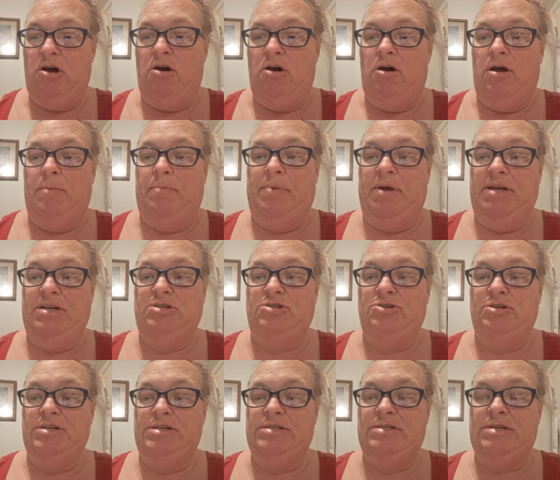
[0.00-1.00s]
on
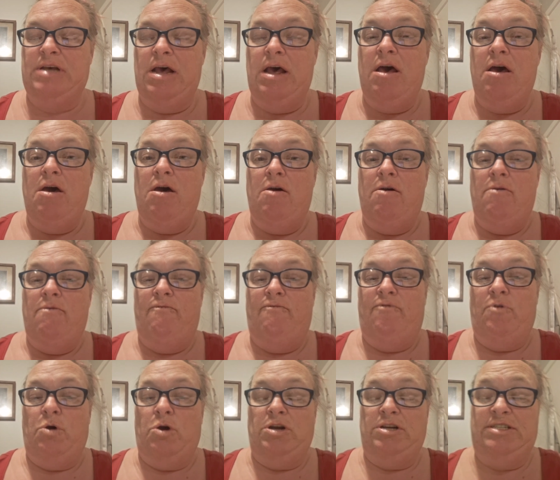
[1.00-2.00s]
Pinterest
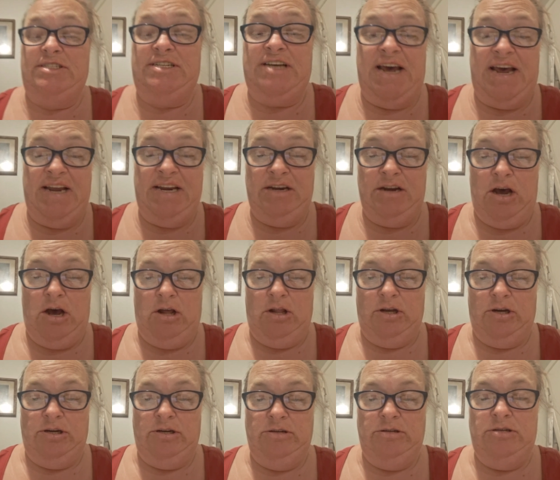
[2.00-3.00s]
for
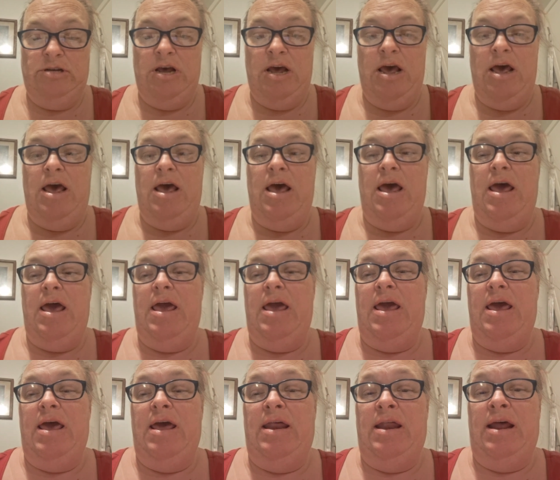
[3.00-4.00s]
$10,
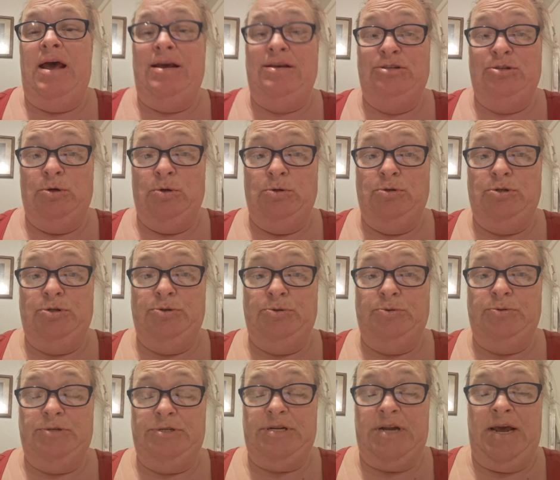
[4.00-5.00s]
and I sold
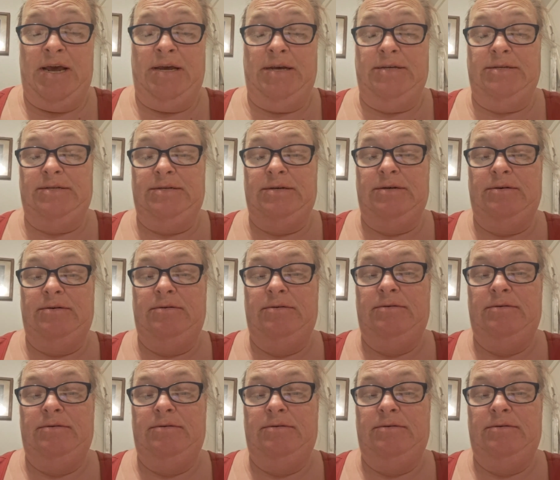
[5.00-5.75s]
2 snakes.